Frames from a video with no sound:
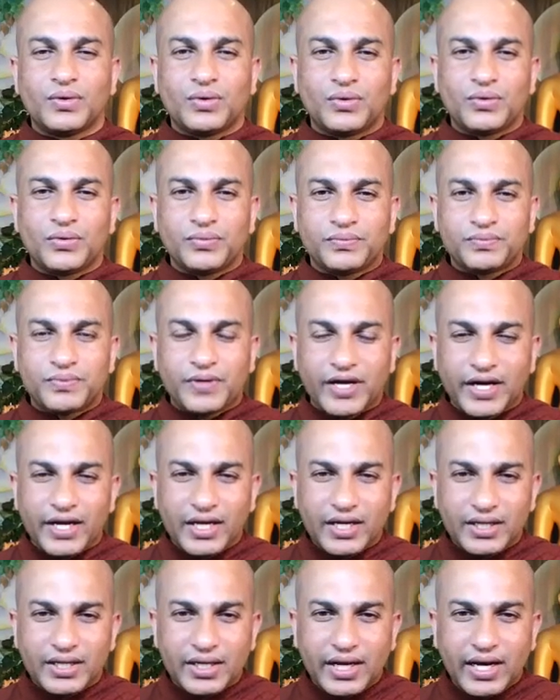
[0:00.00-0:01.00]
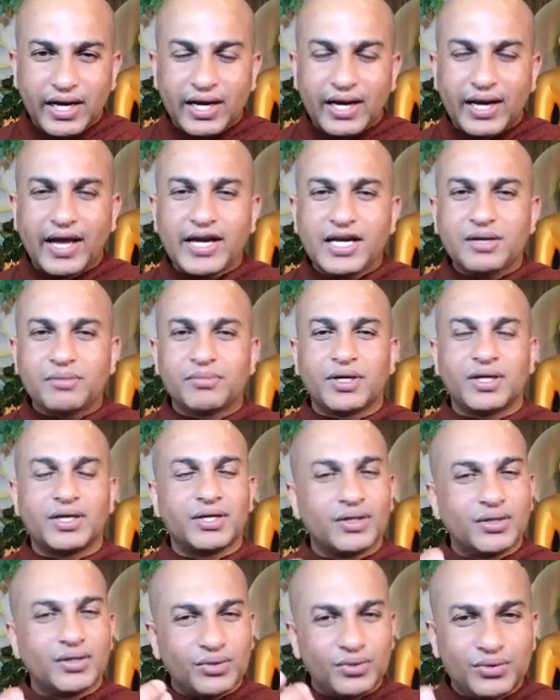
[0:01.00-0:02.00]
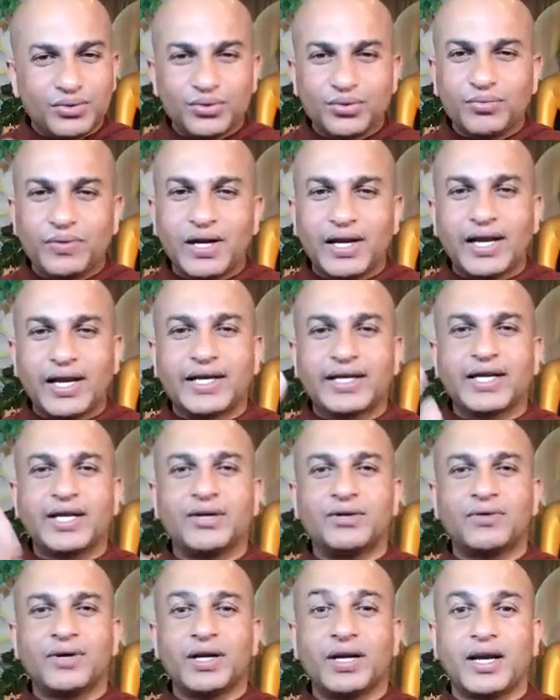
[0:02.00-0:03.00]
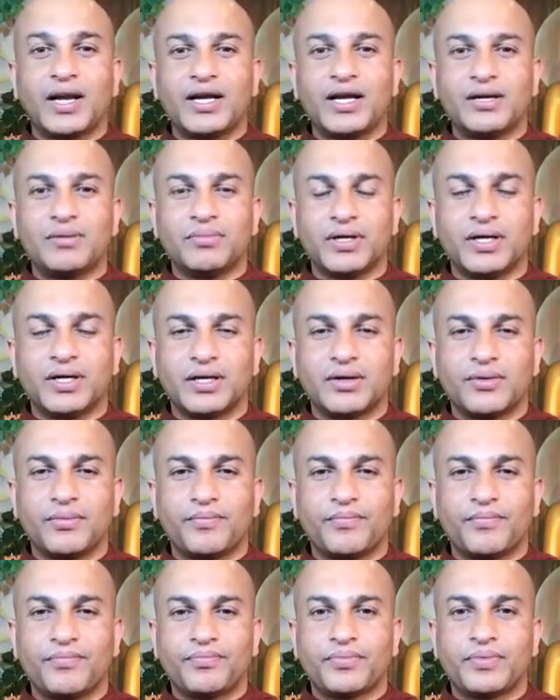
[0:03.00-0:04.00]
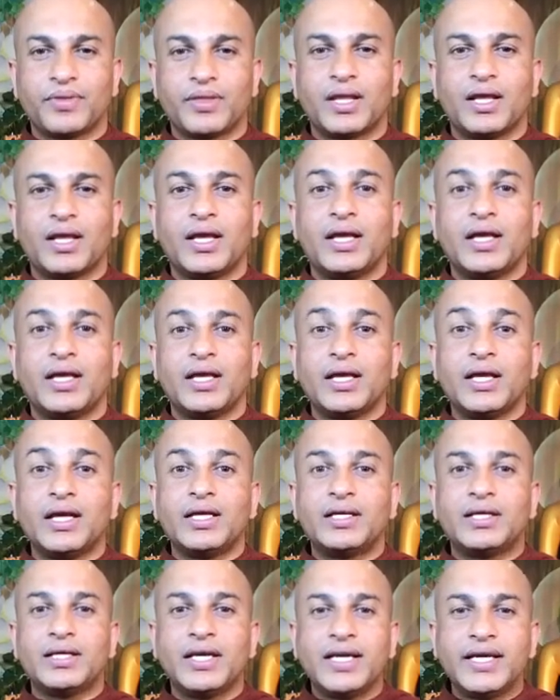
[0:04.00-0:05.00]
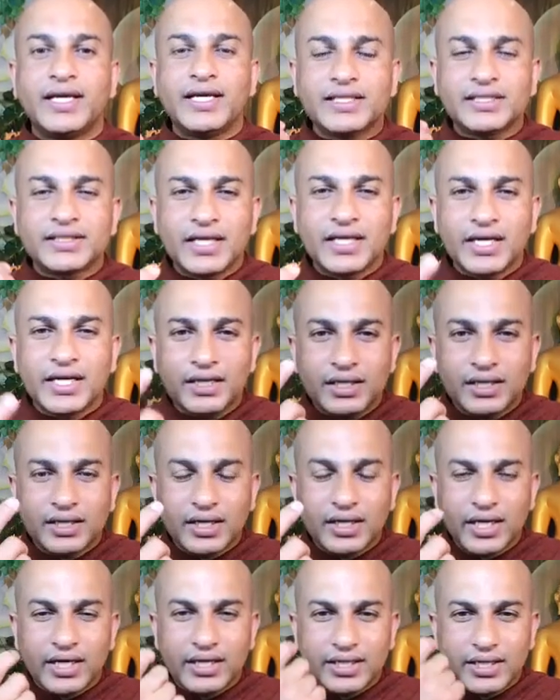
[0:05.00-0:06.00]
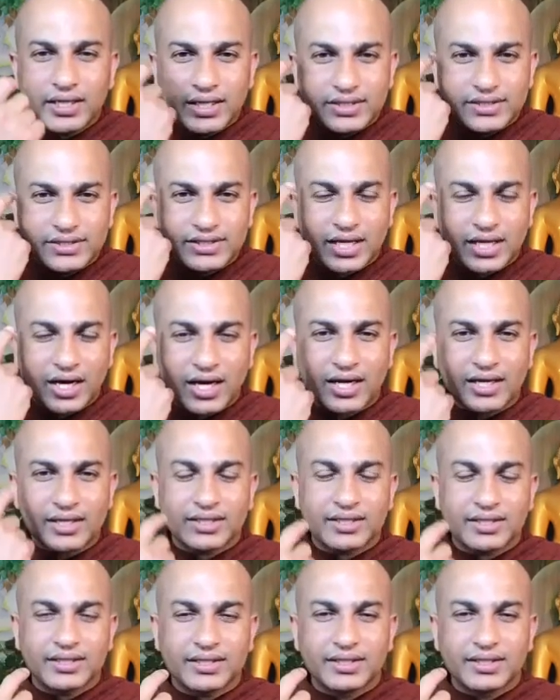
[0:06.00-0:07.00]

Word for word: to find the enlightenment, you will attain to enlightenment. It his hit hit his heart,